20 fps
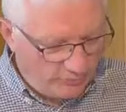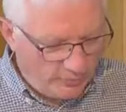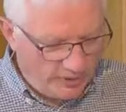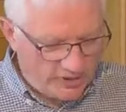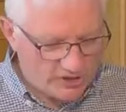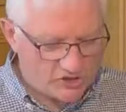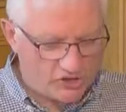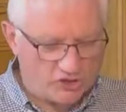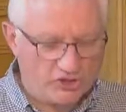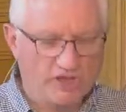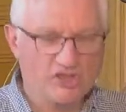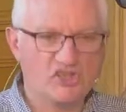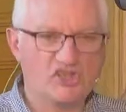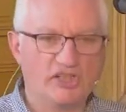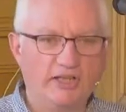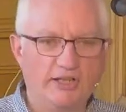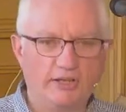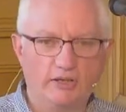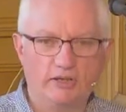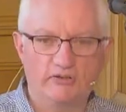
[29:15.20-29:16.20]
when it's
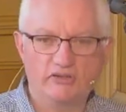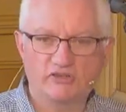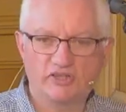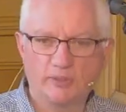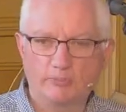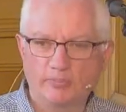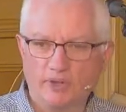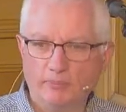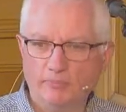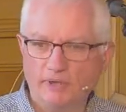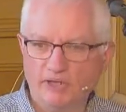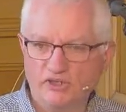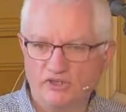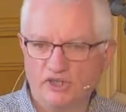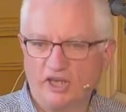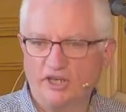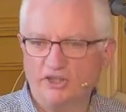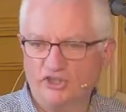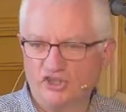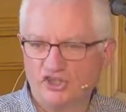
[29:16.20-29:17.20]
translated, simply means
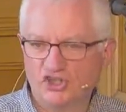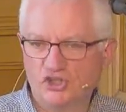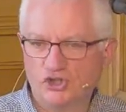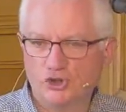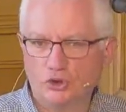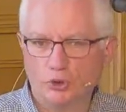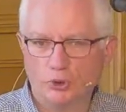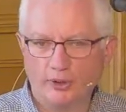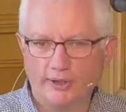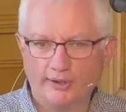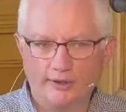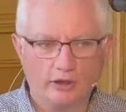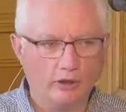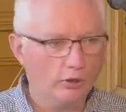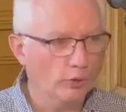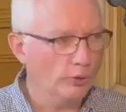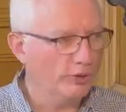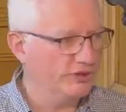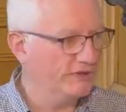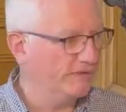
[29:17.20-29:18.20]
a destroyer
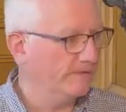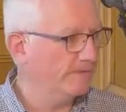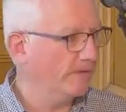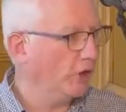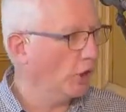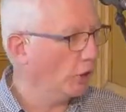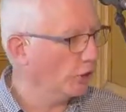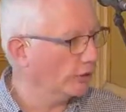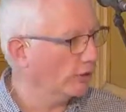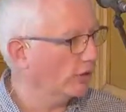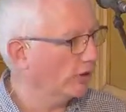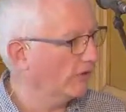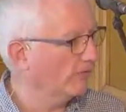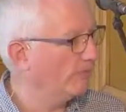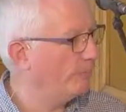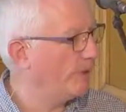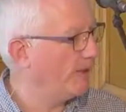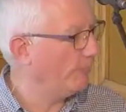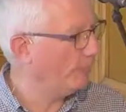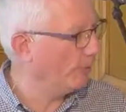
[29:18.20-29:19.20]
or devourer of
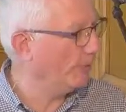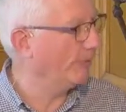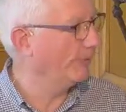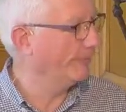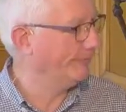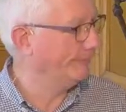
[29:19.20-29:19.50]
people.